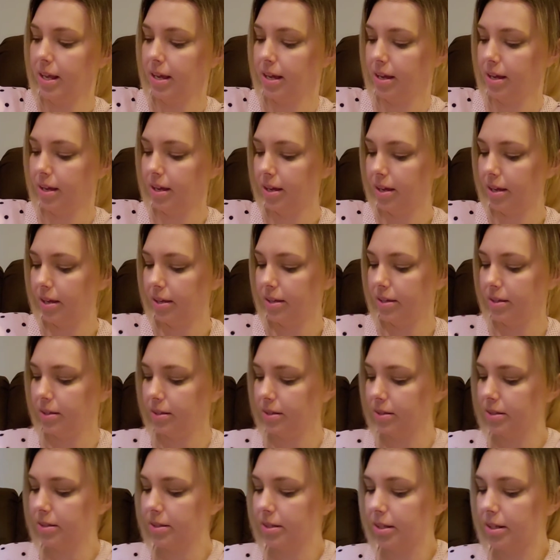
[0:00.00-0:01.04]

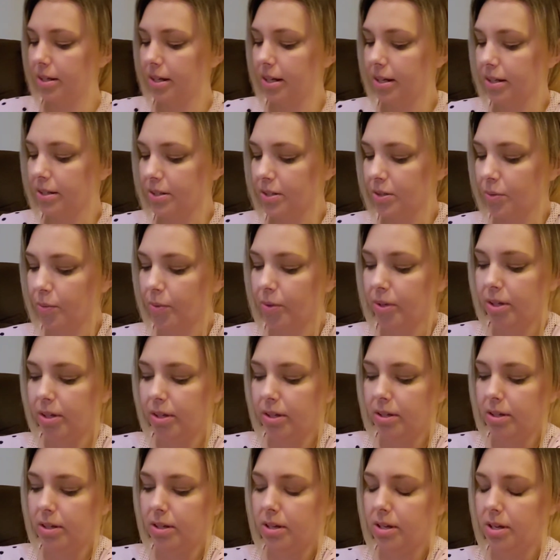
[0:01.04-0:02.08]
And the next
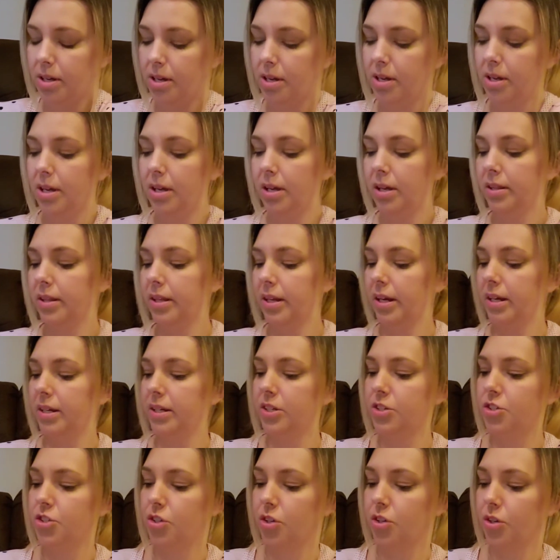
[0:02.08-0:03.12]
one that I
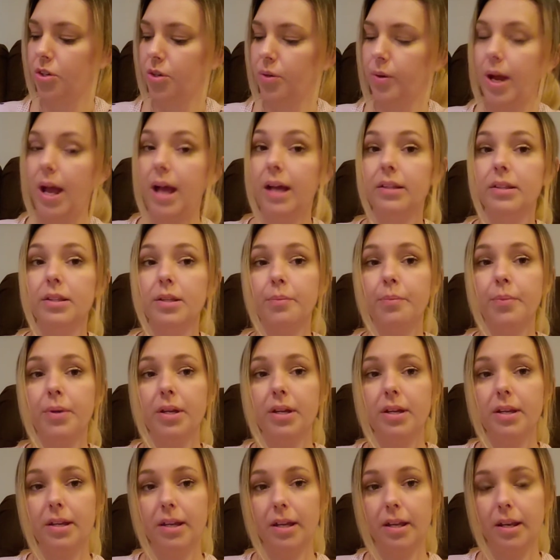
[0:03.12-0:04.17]
did show you at the
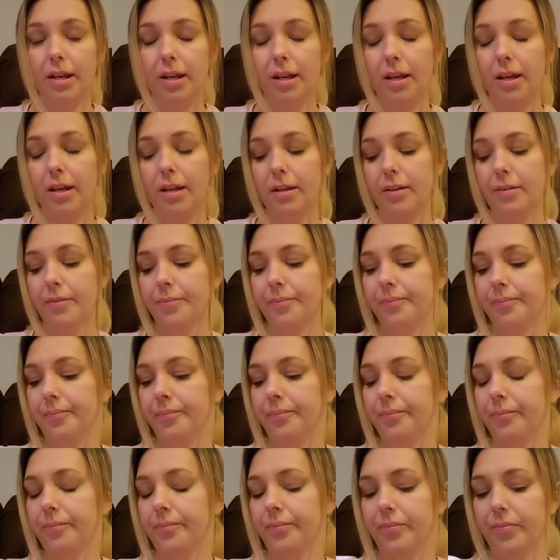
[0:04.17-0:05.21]
beginning
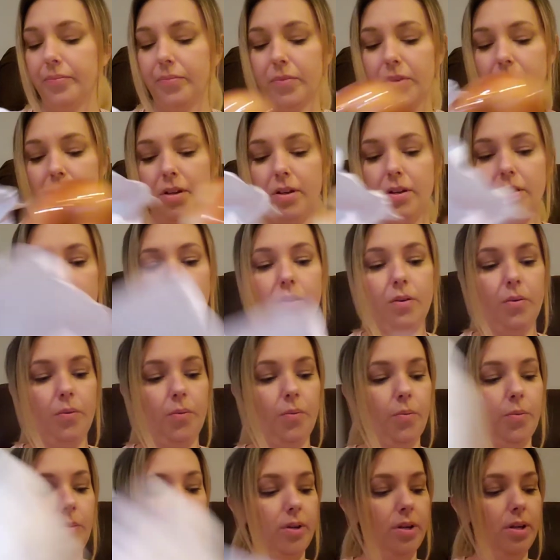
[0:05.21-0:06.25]

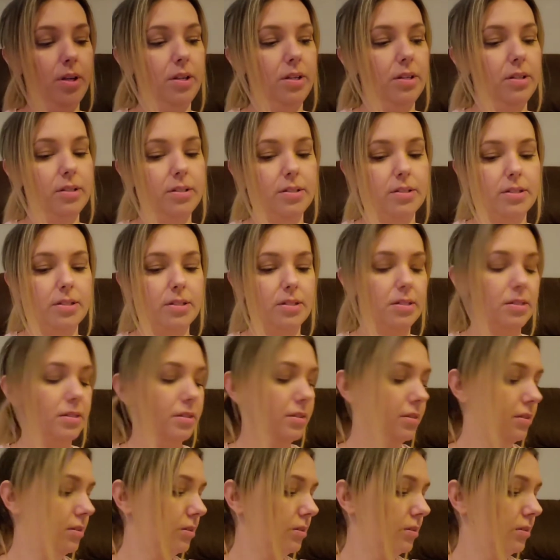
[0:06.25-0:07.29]
was
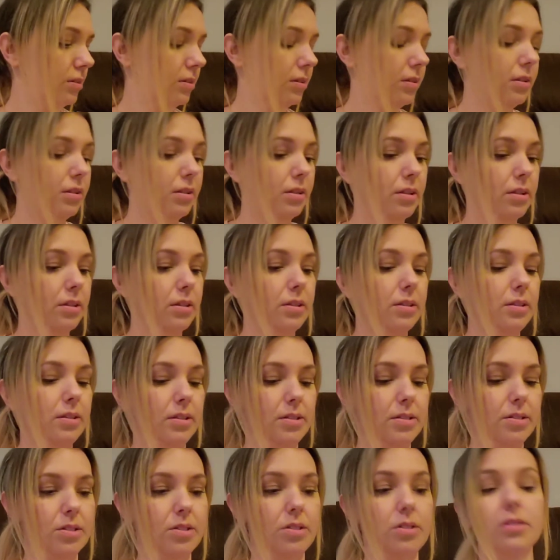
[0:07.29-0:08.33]

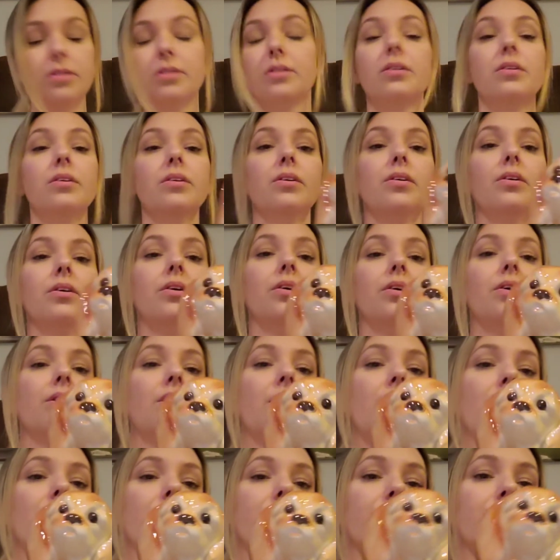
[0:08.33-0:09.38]
this
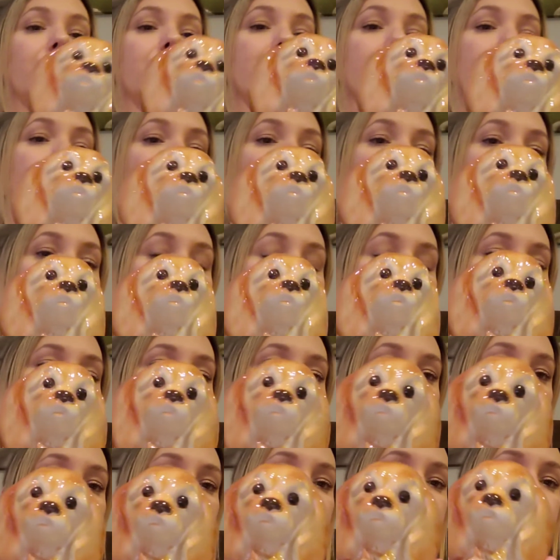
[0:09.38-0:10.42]
Cocker
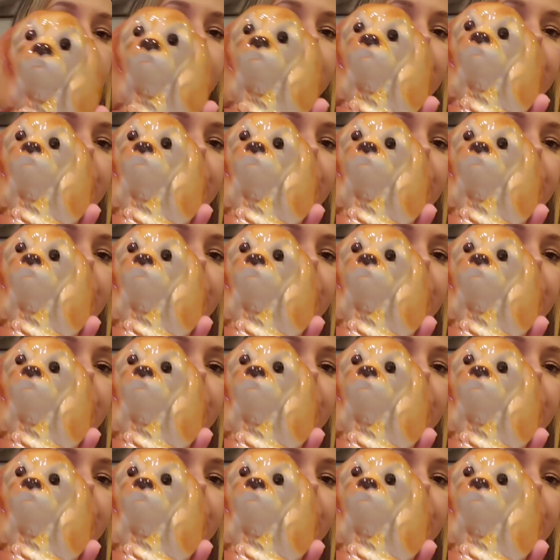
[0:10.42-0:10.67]
Spaniel.